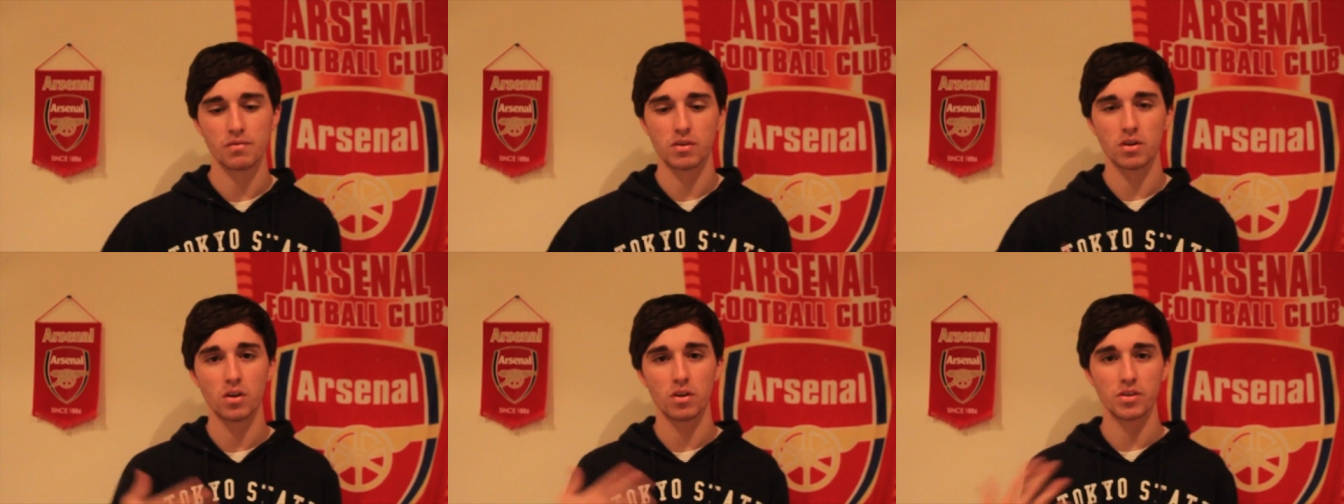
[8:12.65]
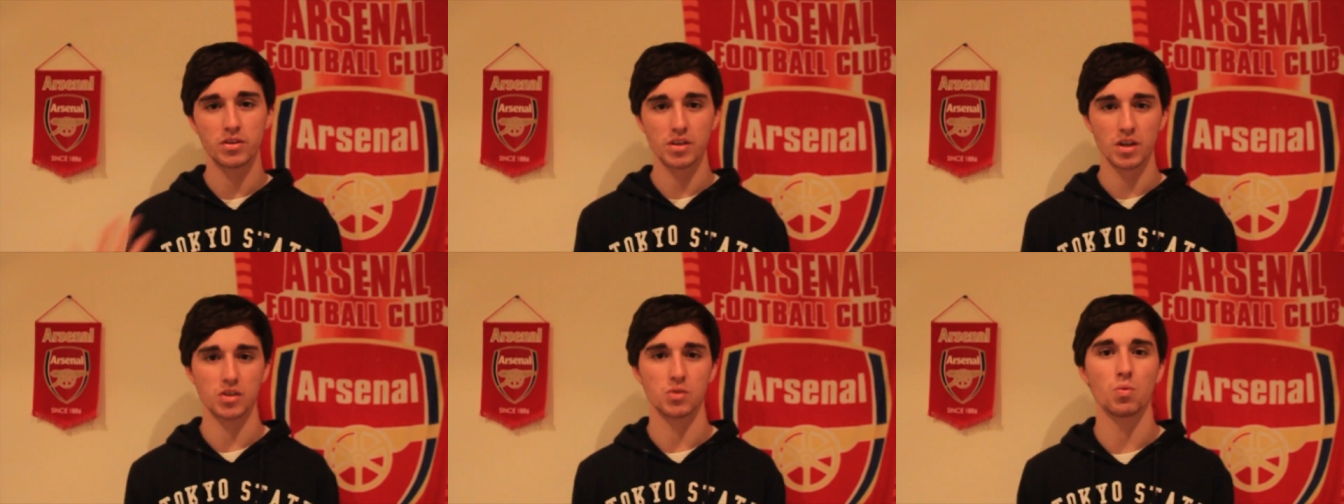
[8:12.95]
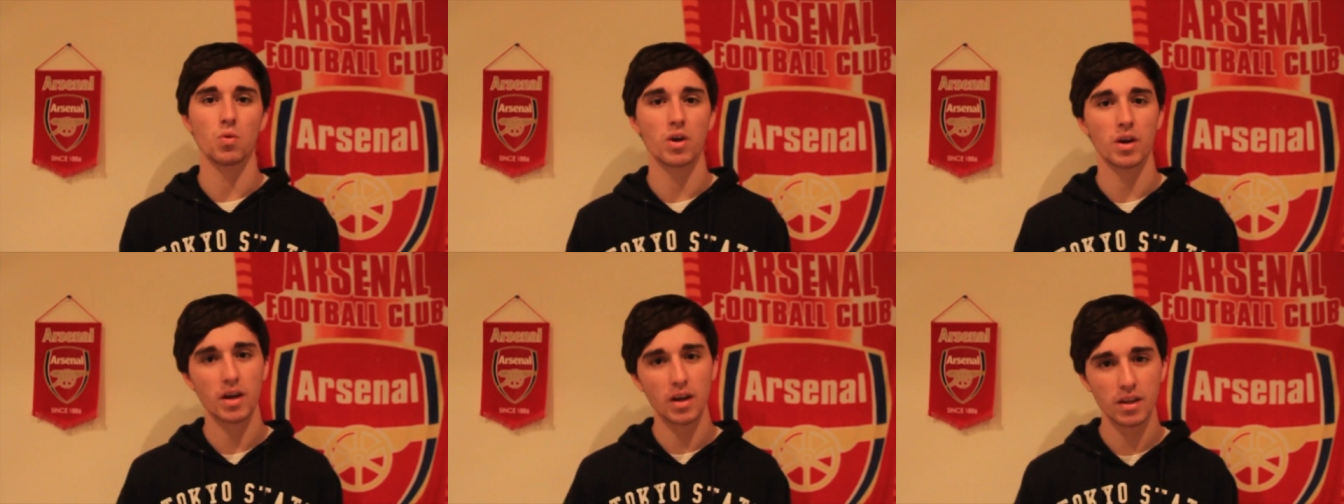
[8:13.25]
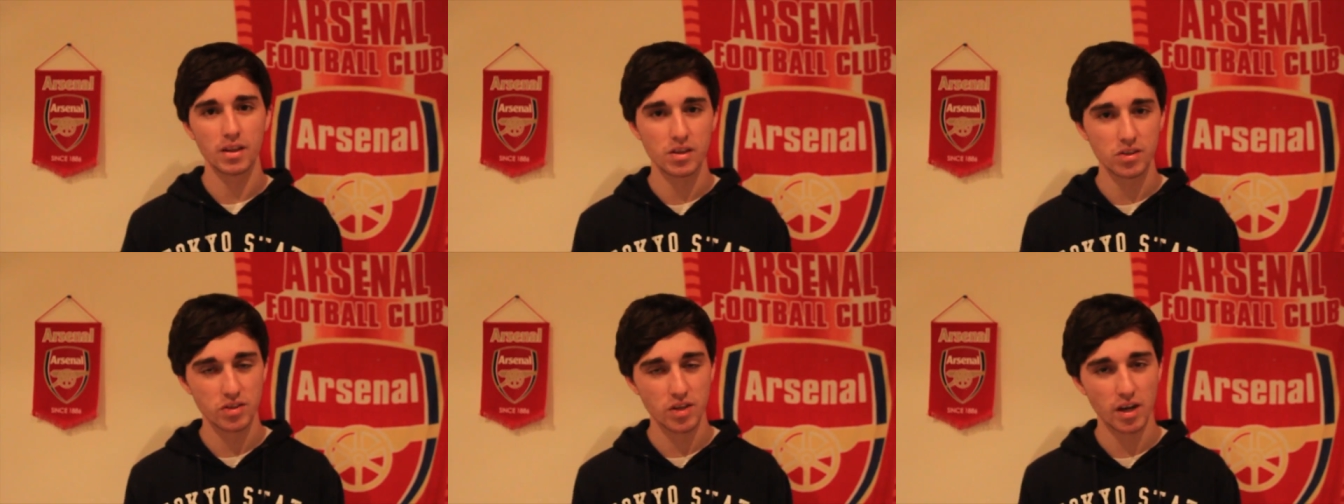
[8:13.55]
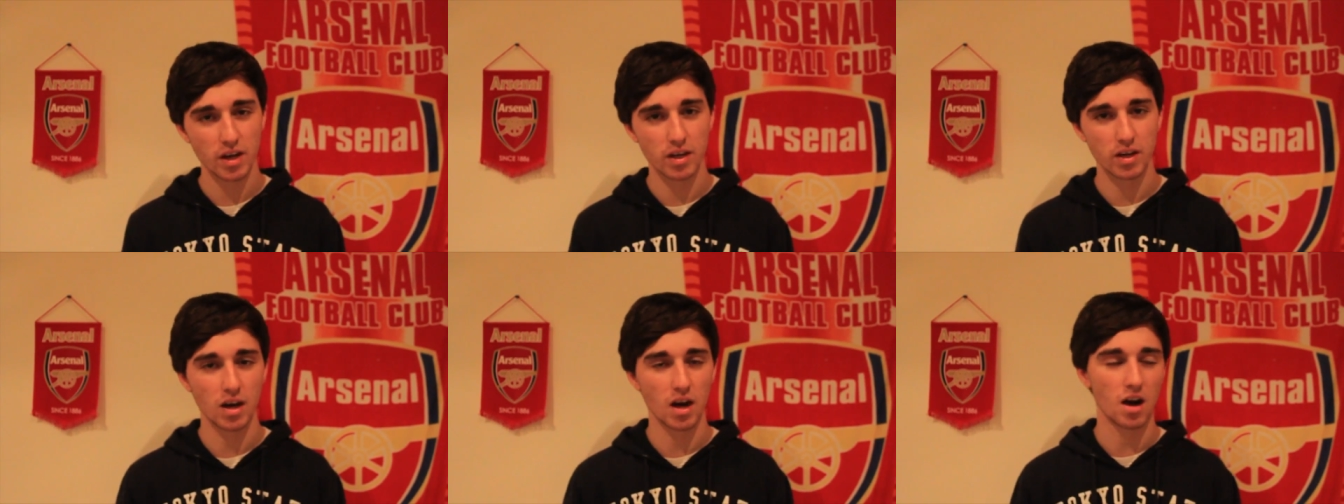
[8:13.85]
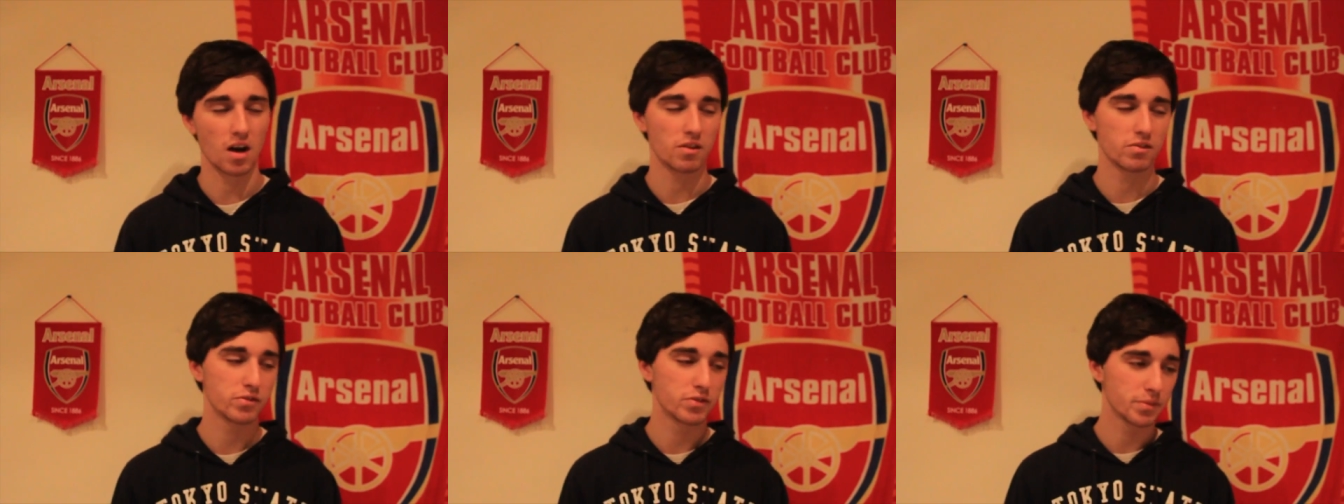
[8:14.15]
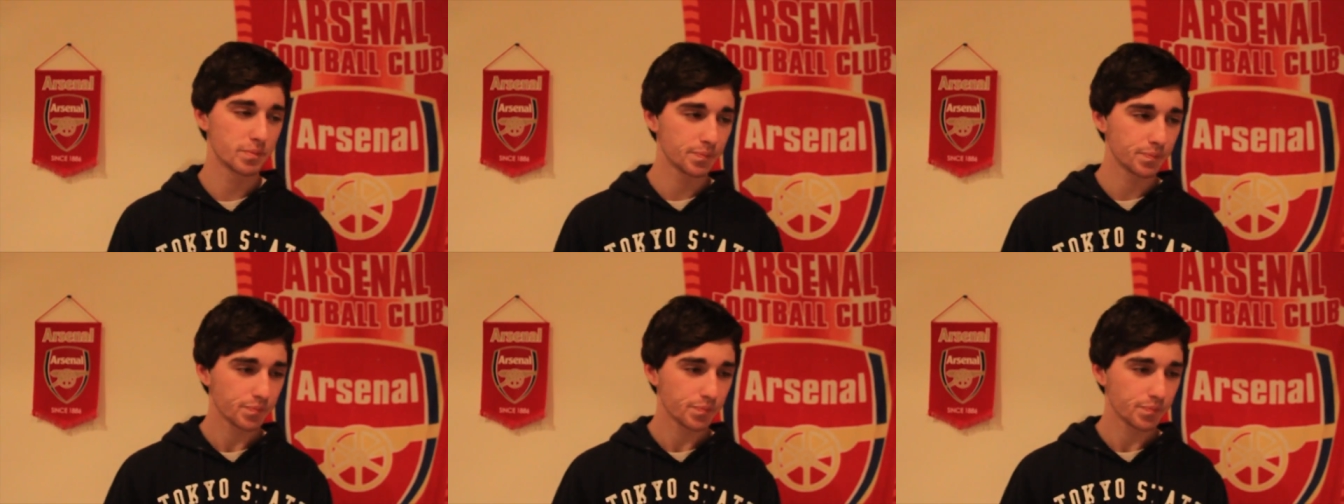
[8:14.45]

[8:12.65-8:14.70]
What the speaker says: and only starts working in the second half.